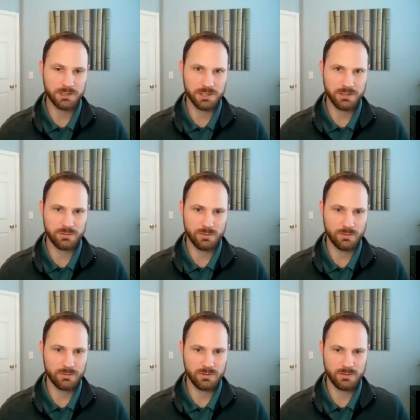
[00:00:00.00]
logic
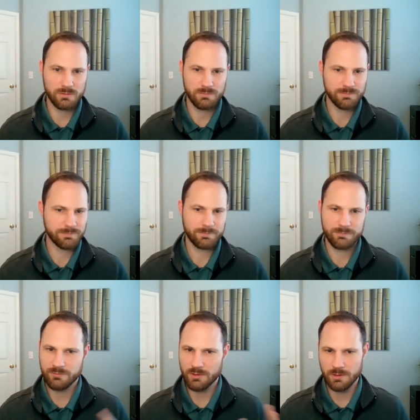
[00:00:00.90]
controls, just
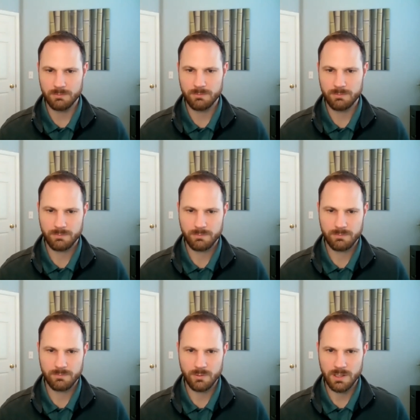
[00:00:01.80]
for
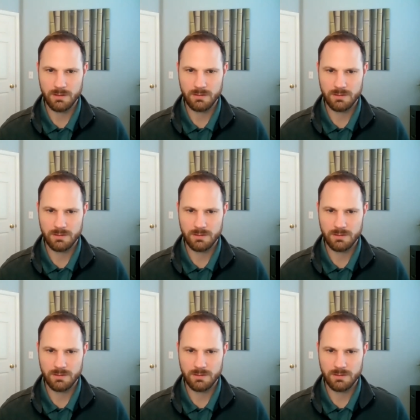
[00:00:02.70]
right?